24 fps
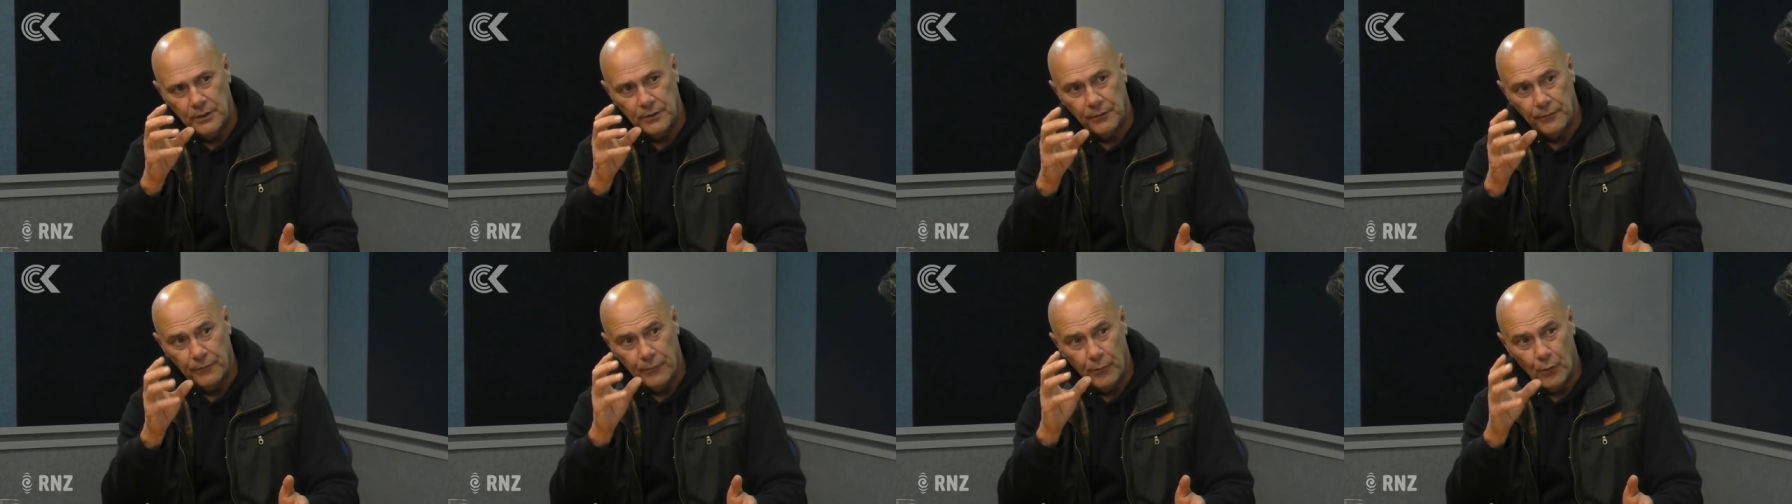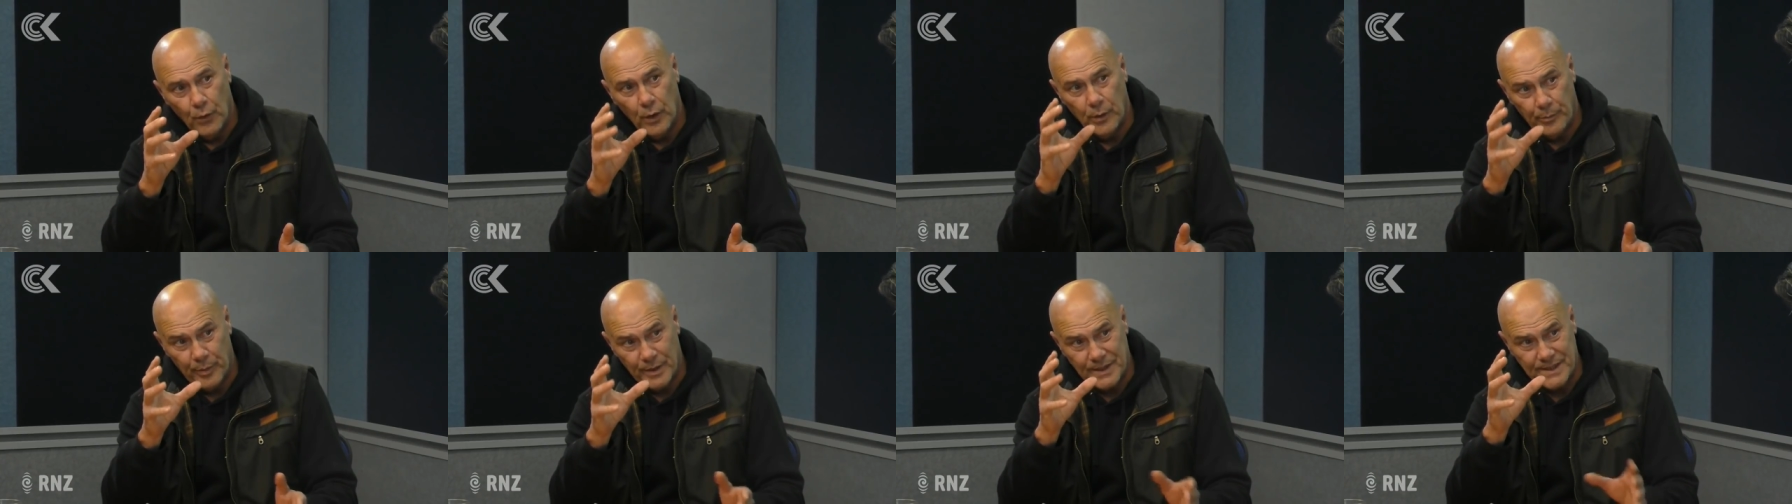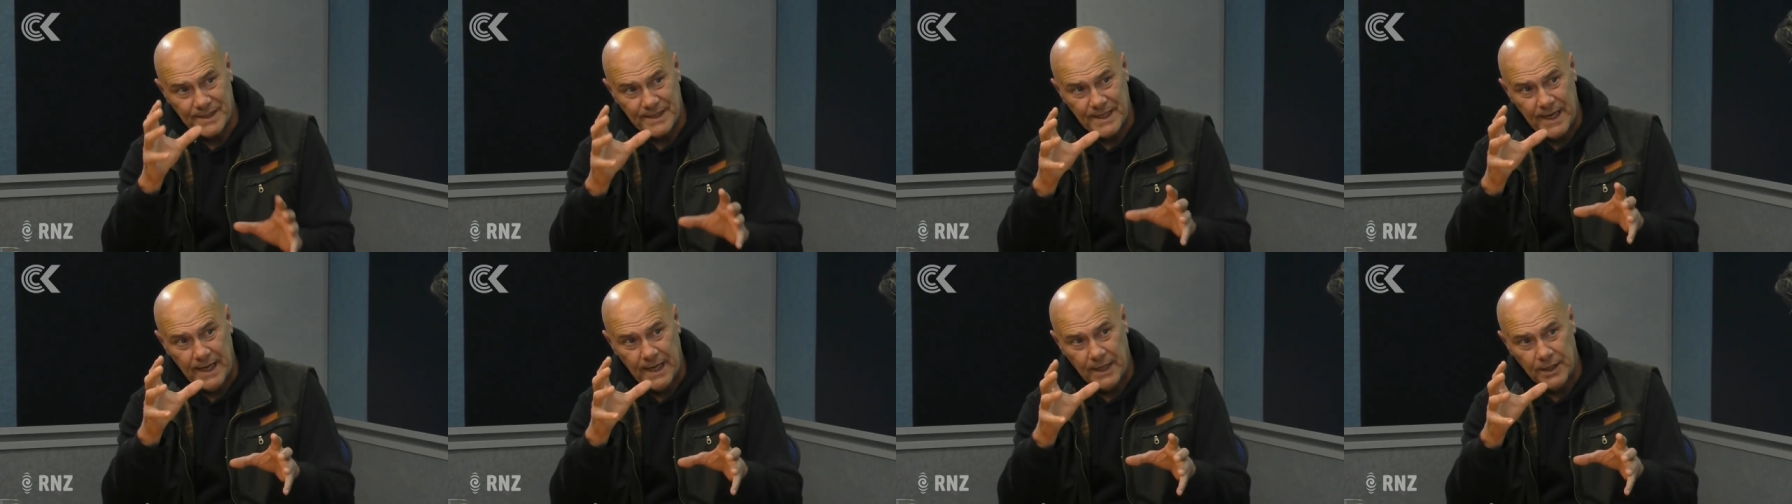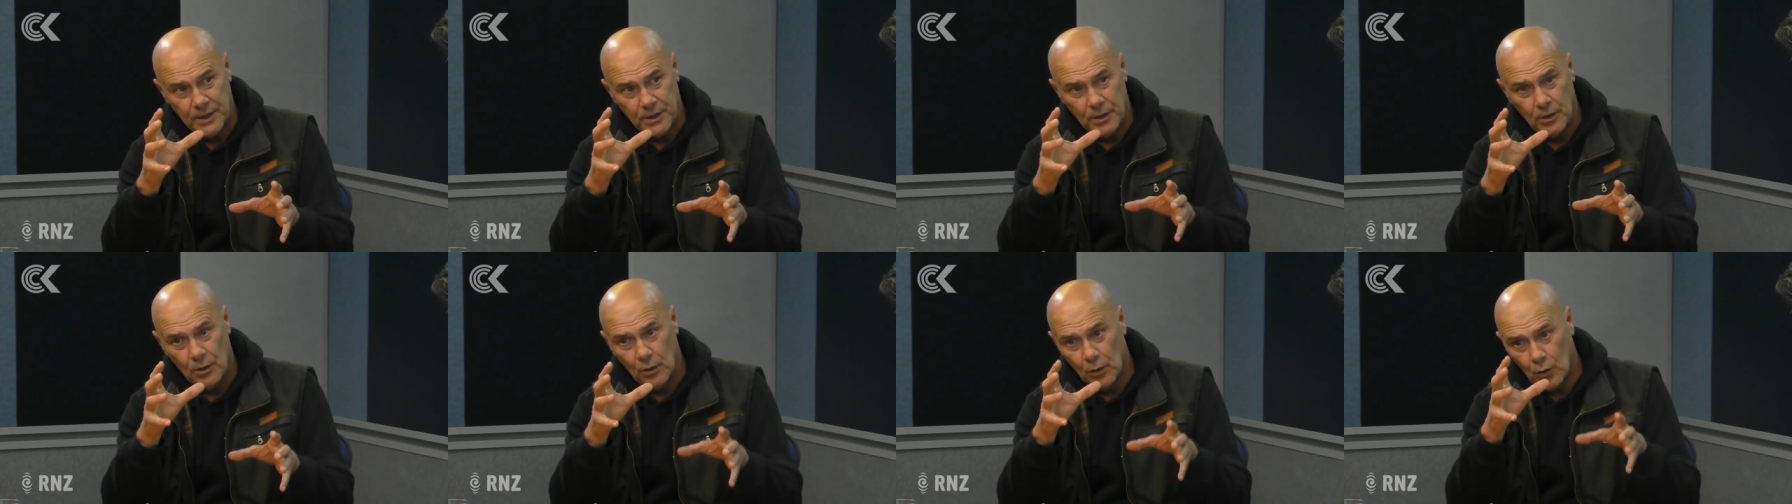to
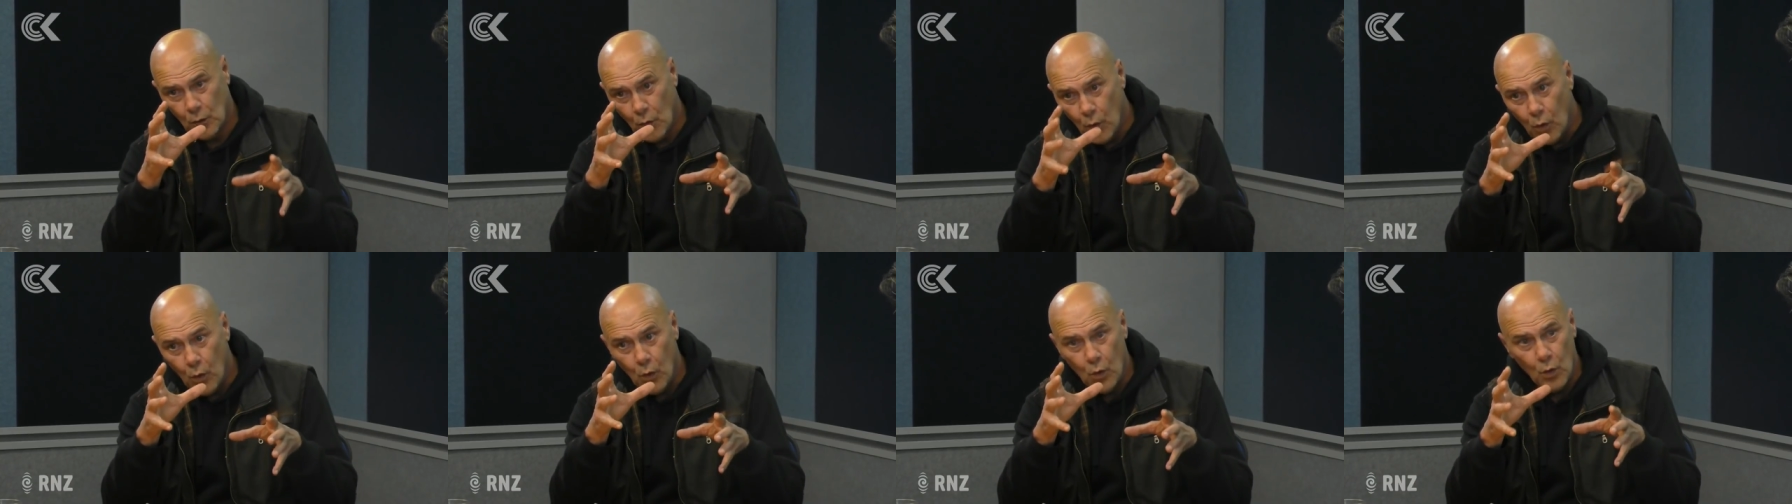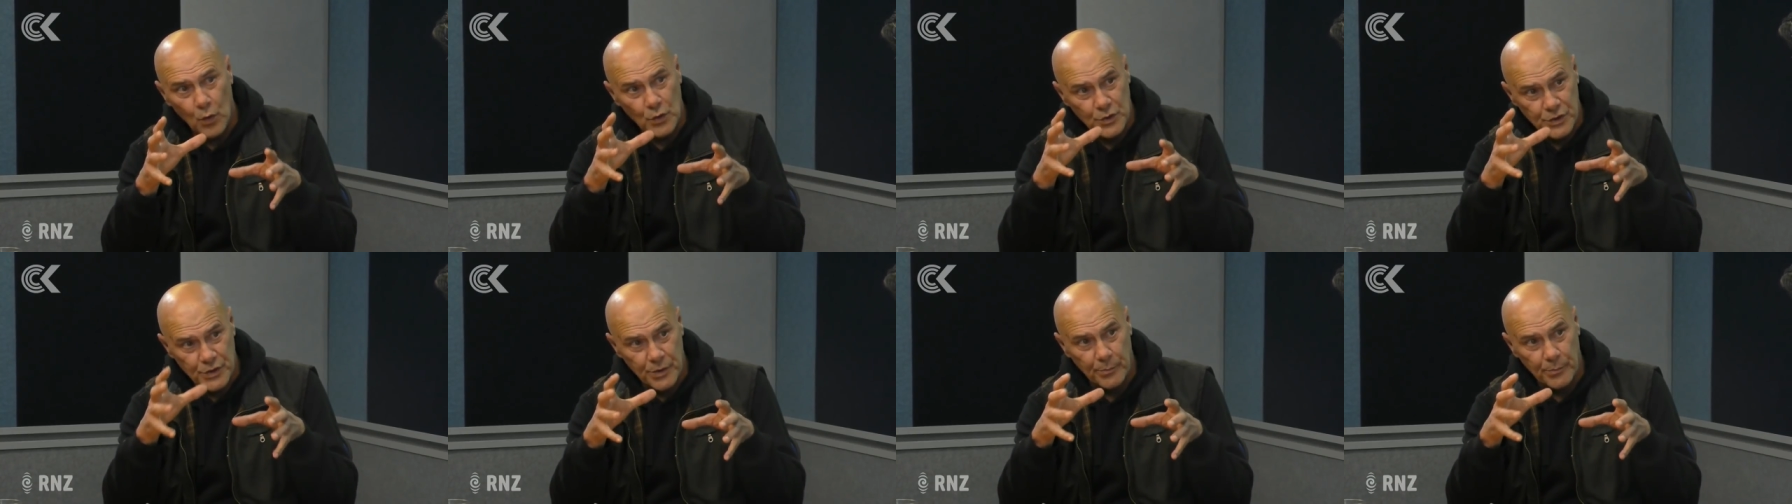40% core